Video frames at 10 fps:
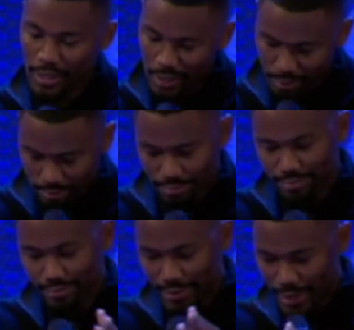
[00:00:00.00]
then
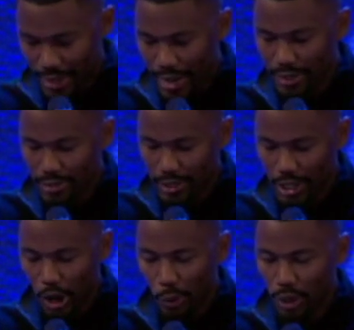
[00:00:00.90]
actually
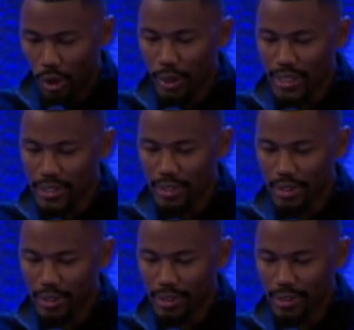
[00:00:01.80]
going into
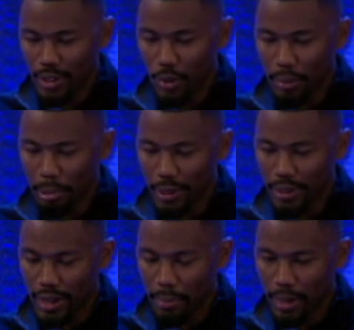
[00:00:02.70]
the No
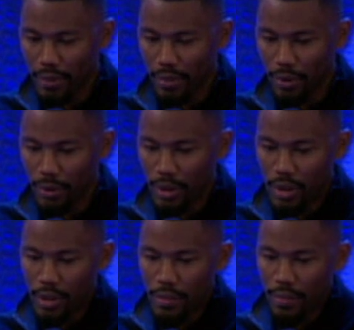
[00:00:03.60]
Complain campaign though,
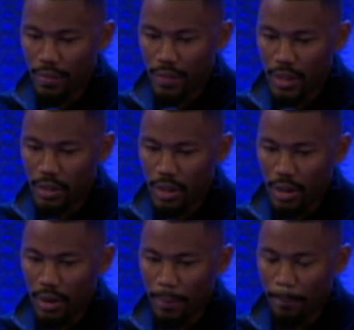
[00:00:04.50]
then
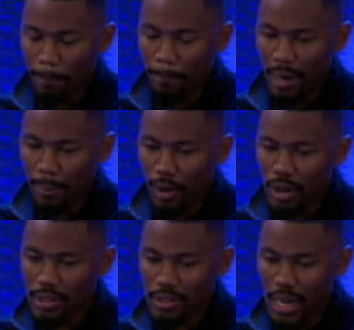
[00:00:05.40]
my
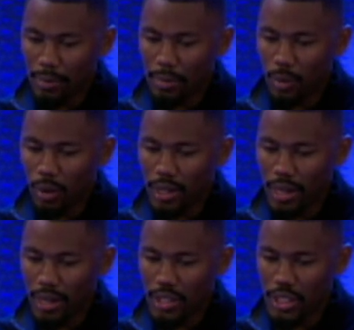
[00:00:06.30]
boss came to me one
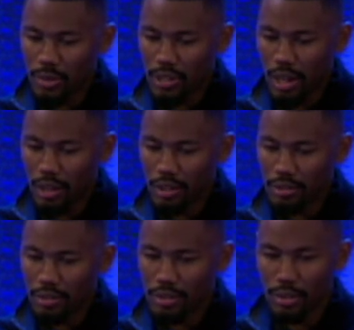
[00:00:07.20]
day and she was like,
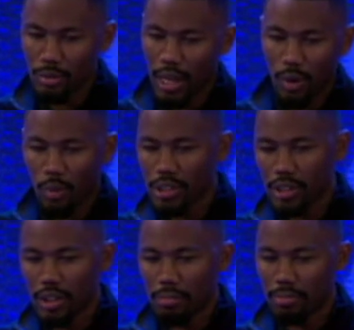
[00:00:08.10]
"Dude, like, what's
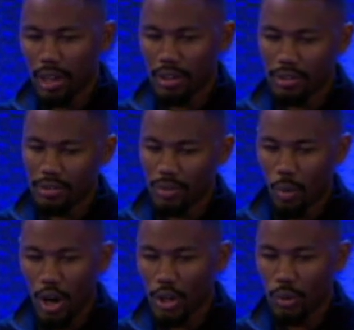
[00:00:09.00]
up? Like,
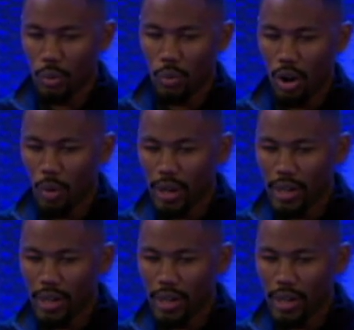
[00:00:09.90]
why do you